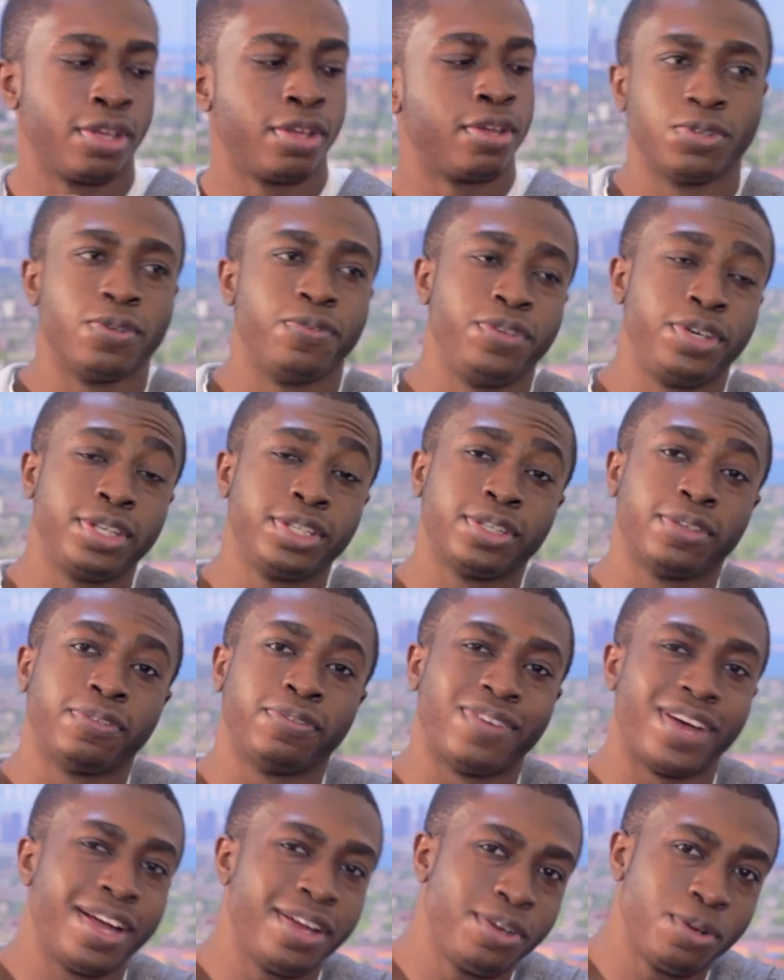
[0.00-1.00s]
So if you can
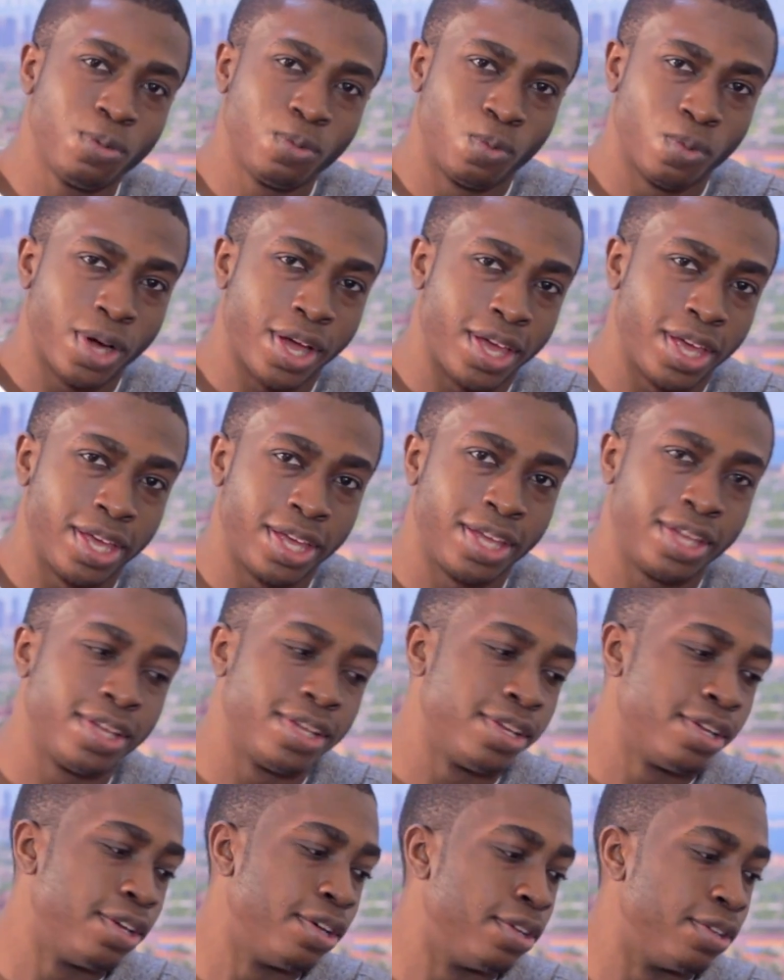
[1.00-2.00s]
just find a way
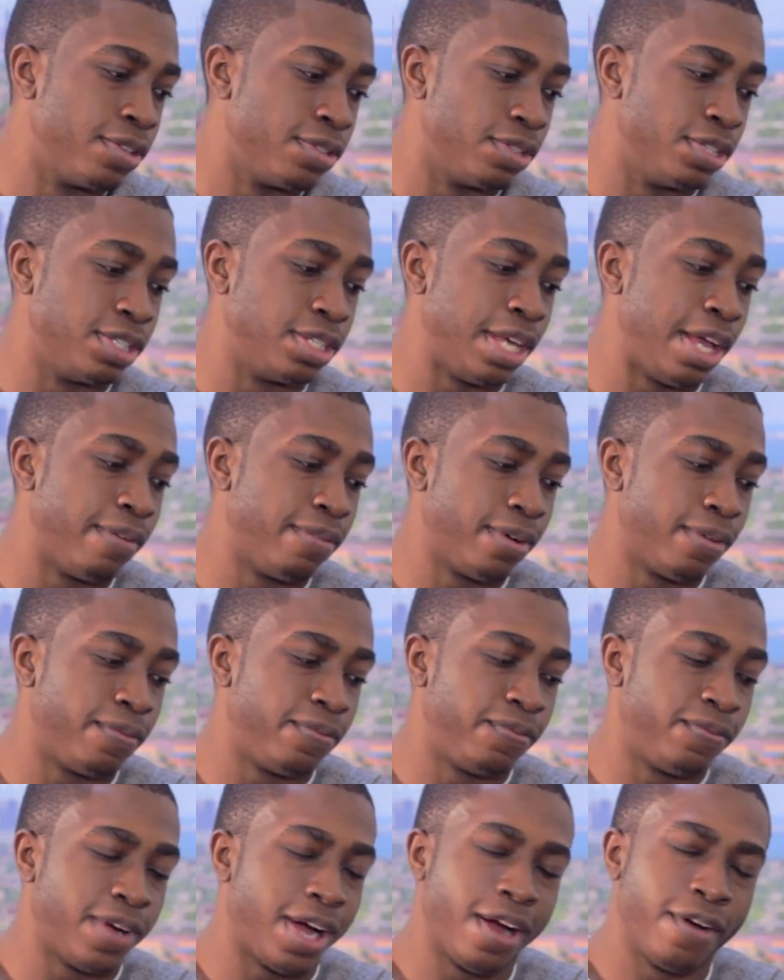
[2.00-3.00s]
to save up
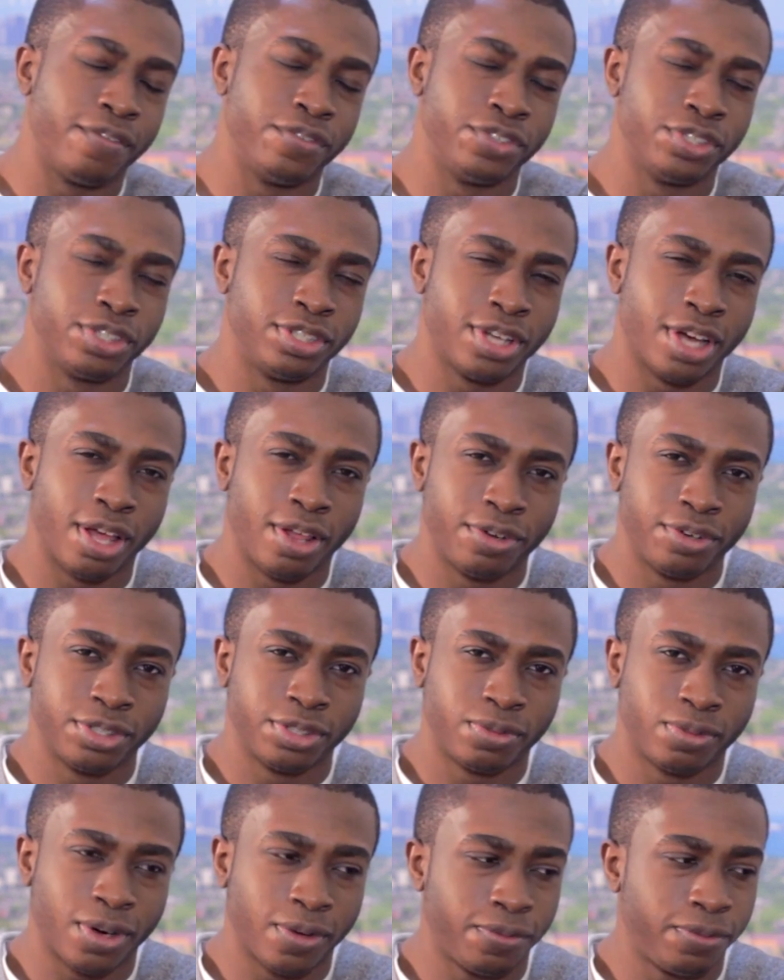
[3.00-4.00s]

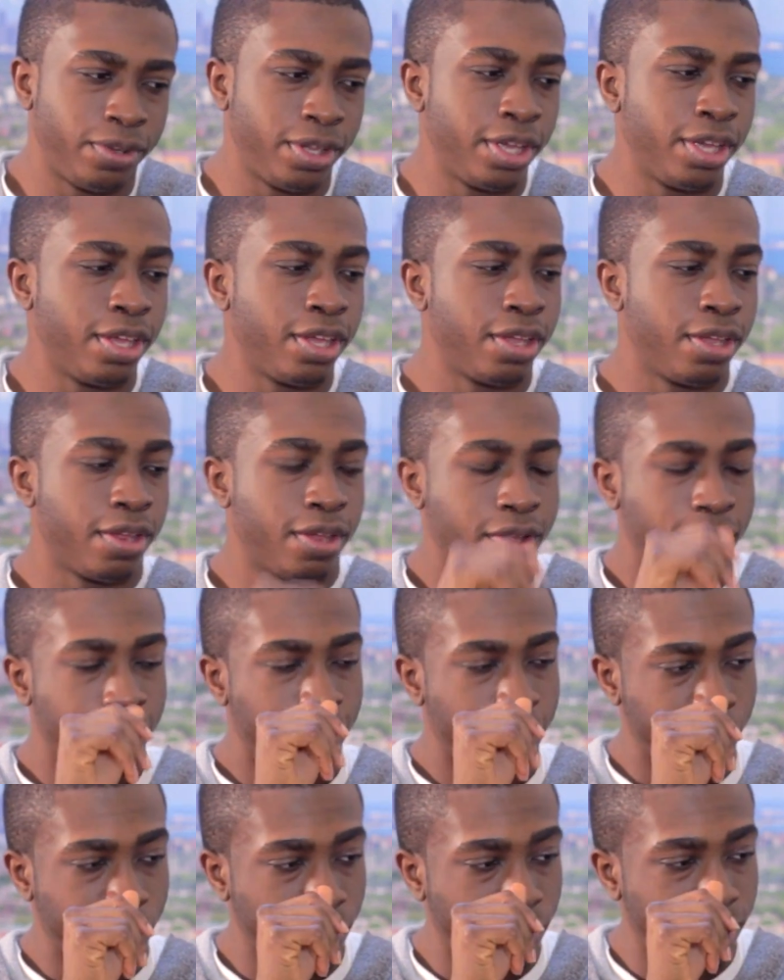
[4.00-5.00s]
$500 roughly,
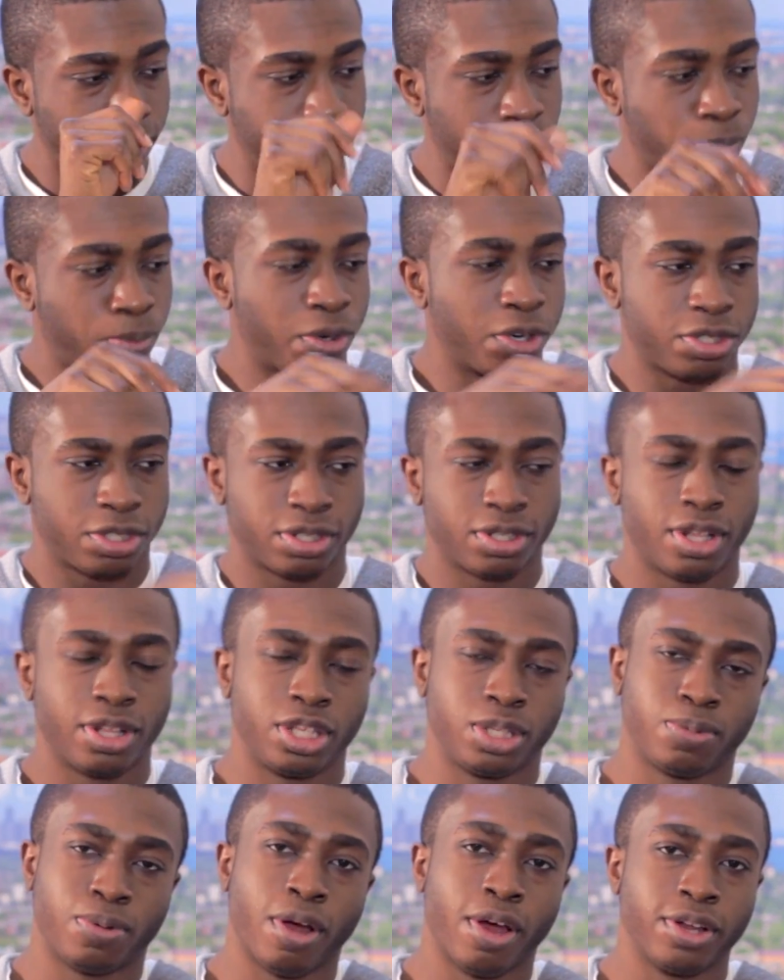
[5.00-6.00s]
you'll be able to purchase all
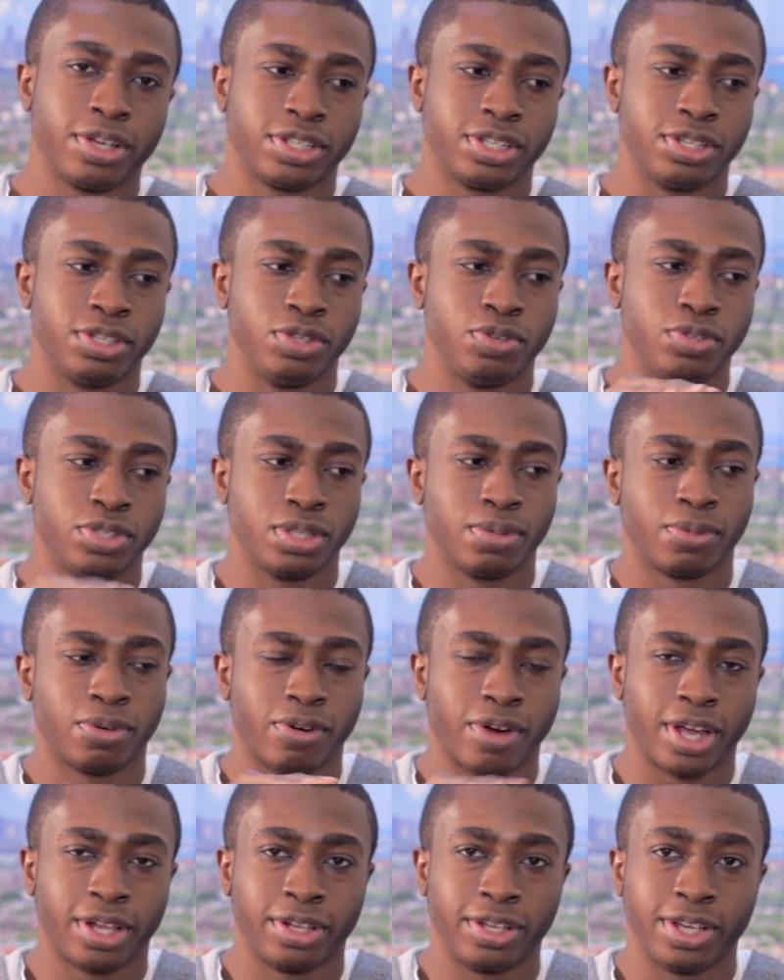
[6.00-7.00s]
these products and use them
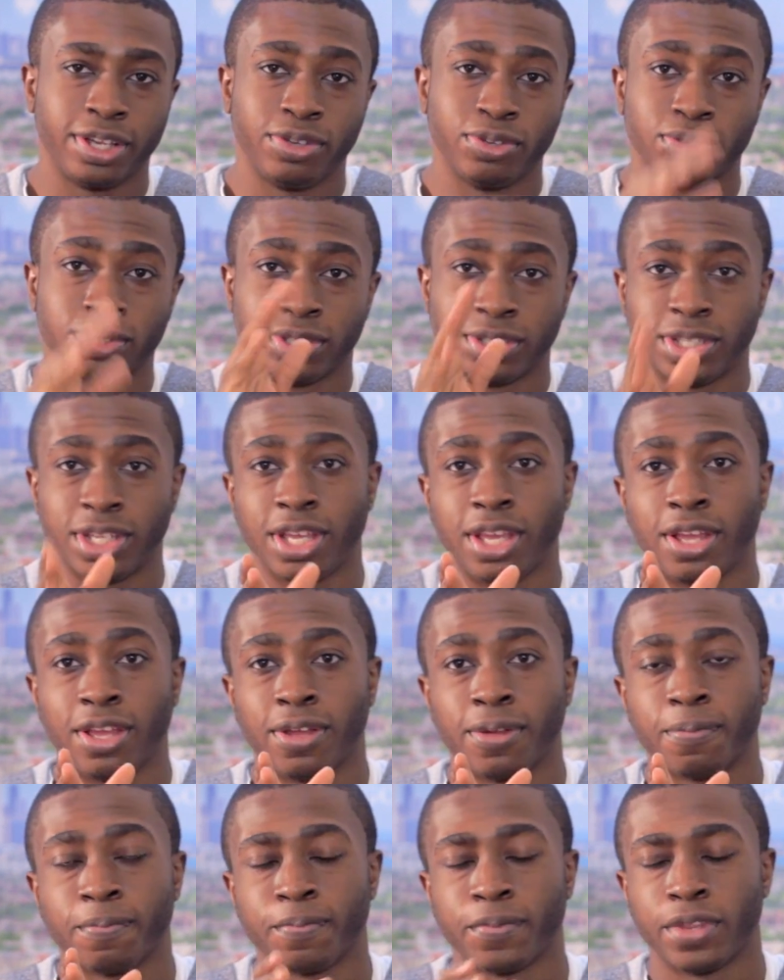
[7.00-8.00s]
correctly, and you'll see
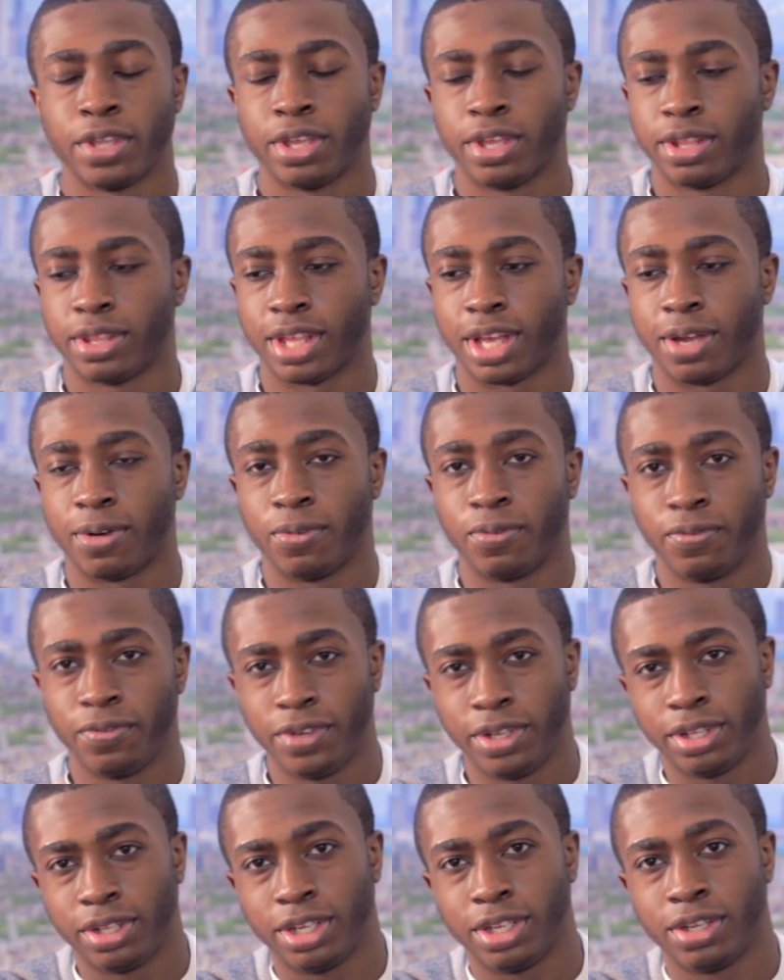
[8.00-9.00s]
that it
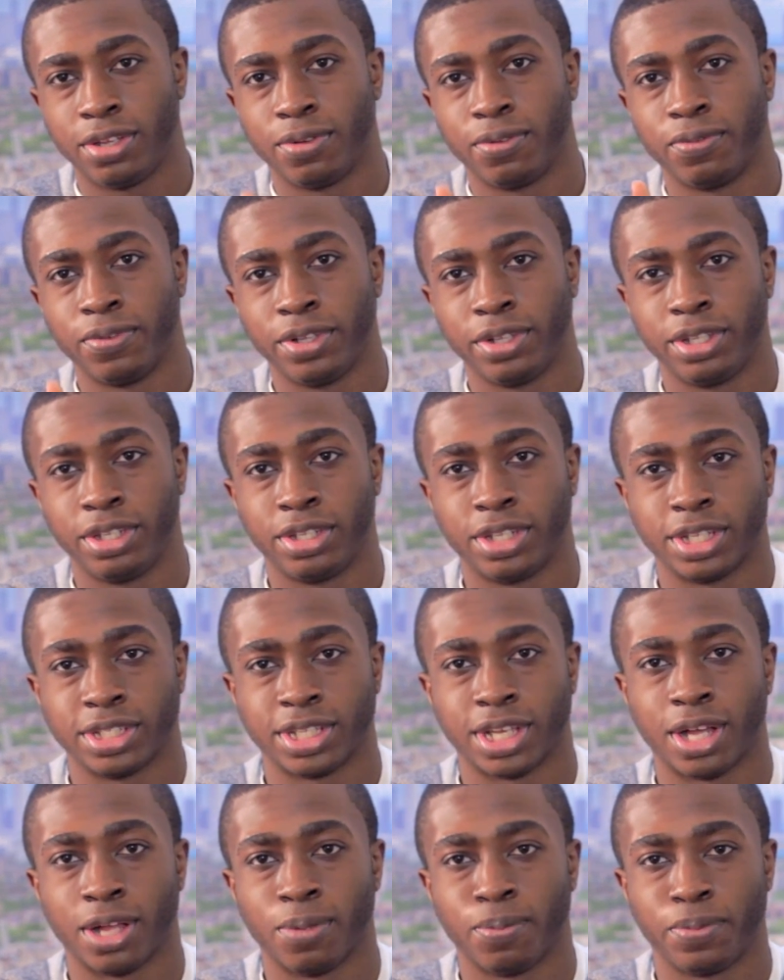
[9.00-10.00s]
really, really
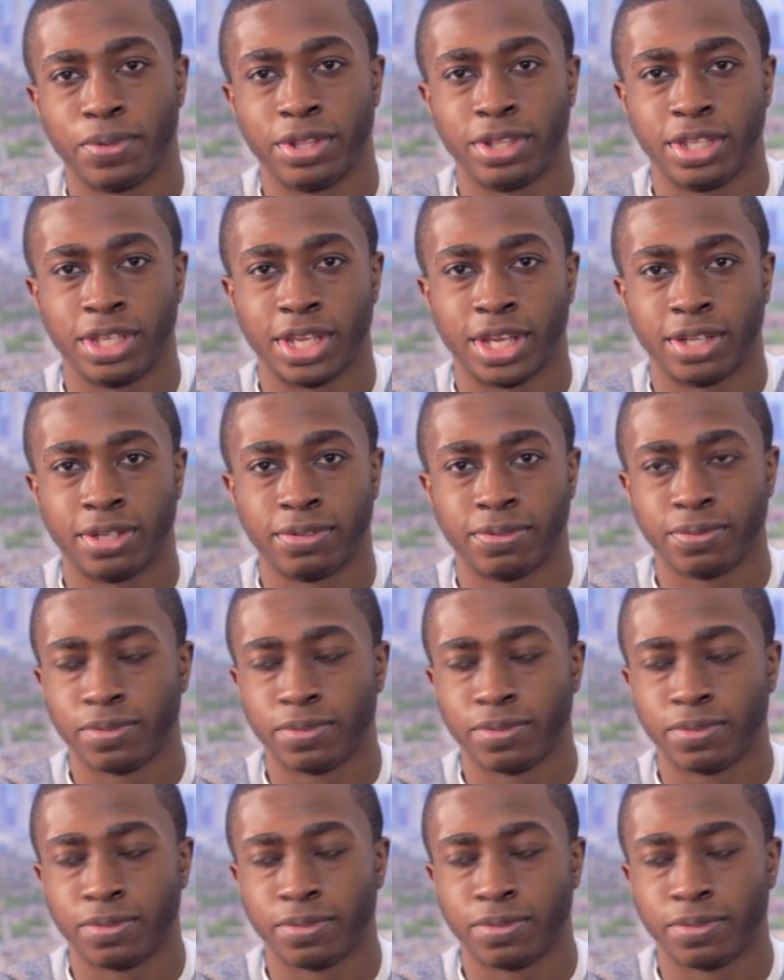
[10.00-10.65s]
does help in the end.